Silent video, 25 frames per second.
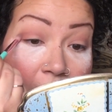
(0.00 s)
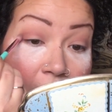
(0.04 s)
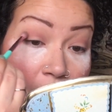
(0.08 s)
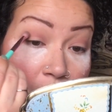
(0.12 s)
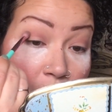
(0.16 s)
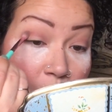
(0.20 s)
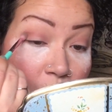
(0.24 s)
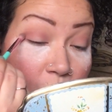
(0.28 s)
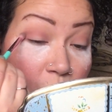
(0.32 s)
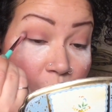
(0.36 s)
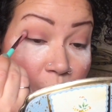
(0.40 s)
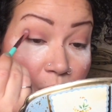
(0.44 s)

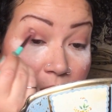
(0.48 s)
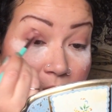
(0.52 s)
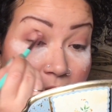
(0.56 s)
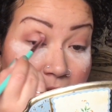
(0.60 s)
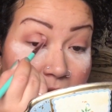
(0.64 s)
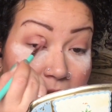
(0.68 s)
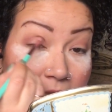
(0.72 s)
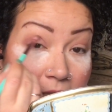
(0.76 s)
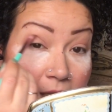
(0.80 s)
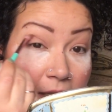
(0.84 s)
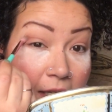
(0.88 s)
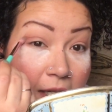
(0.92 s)
I'm
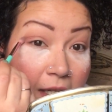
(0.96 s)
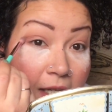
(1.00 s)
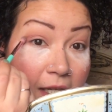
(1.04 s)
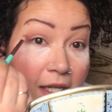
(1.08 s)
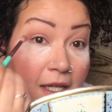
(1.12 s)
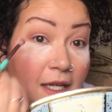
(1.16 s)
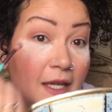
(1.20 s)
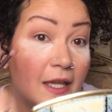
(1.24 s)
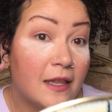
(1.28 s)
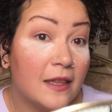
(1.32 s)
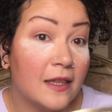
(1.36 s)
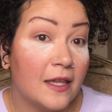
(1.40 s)

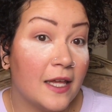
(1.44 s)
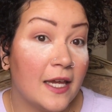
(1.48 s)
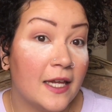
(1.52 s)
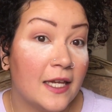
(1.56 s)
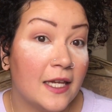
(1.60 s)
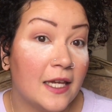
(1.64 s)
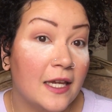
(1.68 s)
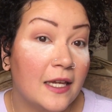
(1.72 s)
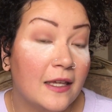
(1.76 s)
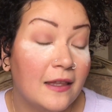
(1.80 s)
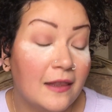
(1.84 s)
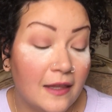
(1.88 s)
really
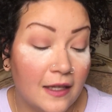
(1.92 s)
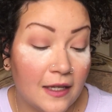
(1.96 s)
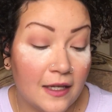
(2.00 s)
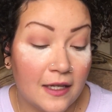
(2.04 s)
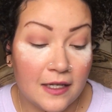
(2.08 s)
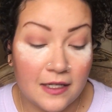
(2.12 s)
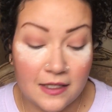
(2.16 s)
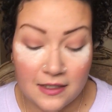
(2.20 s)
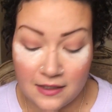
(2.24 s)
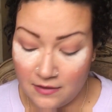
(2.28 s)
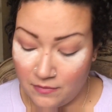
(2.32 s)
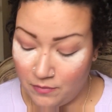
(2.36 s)
liking the
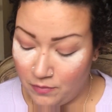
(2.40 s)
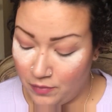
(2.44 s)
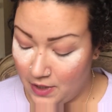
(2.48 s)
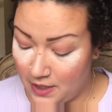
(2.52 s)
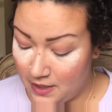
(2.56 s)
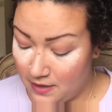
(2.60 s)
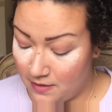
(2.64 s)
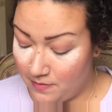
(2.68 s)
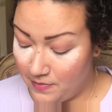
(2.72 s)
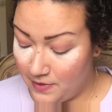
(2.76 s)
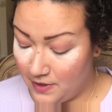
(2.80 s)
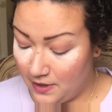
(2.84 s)
ease of
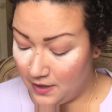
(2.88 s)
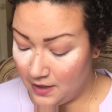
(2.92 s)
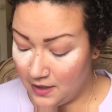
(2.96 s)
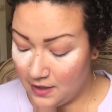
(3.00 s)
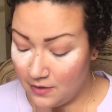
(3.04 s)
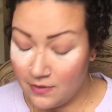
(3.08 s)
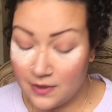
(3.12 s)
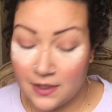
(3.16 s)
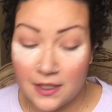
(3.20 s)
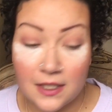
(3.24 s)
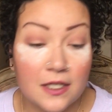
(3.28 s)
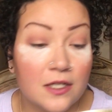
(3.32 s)

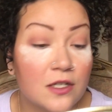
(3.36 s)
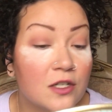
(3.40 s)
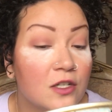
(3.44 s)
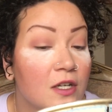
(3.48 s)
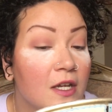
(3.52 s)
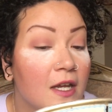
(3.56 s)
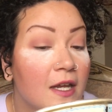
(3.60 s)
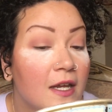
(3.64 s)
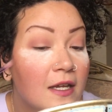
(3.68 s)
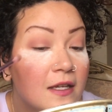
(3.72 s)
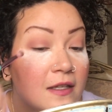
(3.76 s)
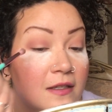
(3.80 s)
blendability with these
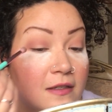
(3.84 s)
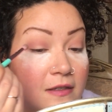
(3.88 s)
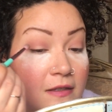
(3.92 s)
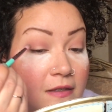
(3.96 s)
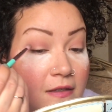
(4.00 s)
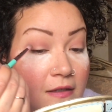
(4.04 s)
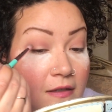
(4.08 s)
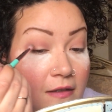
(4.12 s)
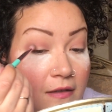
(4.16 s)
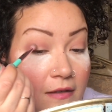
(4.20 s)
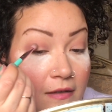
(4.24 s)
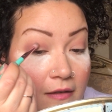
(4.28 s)

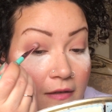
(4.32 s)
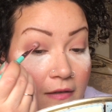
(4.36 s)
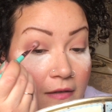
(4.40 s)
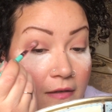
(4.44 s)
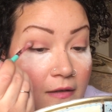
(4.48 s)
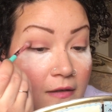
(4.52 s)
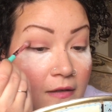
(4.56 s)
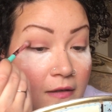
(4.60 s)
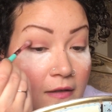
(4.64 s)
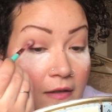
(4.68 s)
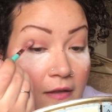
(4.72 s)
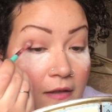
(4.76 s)
shades.
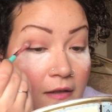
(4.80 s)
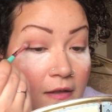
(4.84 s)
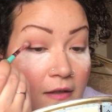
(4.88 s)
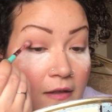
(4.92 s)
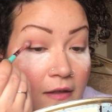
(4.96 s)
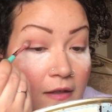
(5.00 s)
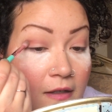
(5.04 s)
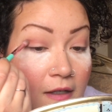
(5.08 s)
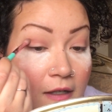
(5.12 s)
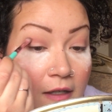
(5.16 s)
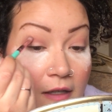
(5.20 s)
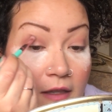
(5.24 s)

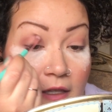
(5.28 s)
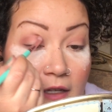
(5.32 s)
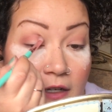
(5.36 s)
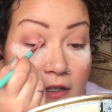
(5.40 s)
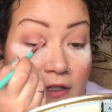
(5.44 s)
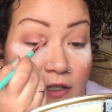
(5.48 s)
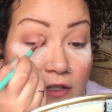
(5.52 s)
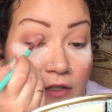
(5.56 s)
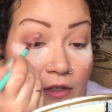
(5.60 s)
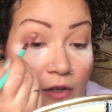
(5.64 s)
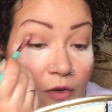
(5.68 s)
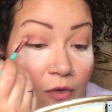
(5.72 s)
They're
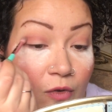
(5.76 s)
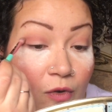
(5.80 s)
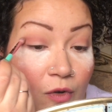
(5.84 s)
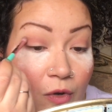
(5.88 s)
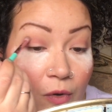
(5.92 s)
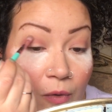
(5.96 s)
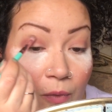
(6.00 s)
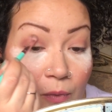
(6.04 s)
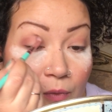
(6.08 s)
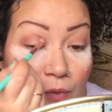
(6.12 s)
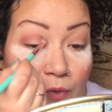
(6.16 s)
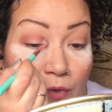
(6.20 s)
so
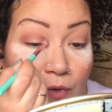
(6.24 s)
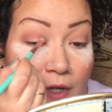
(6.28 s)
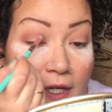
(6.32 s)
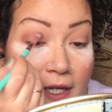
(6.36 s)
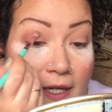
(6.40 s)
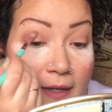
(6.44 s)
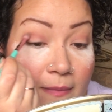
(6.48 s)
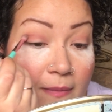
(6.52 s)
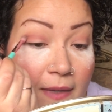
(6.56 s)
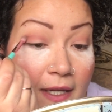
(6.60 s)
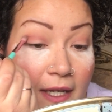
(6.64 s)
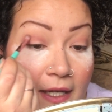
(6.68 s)

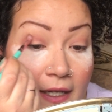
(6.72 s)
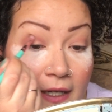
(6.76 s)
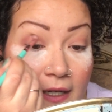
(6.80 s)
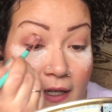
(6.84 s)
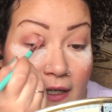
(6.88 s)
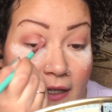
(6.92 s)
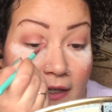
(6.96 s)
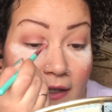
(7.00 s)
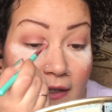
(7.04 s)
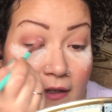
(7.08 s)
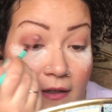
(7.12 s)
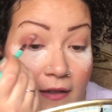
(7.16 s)

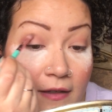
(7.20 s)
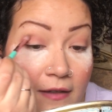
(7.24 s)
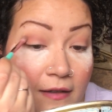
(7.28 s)
creamy.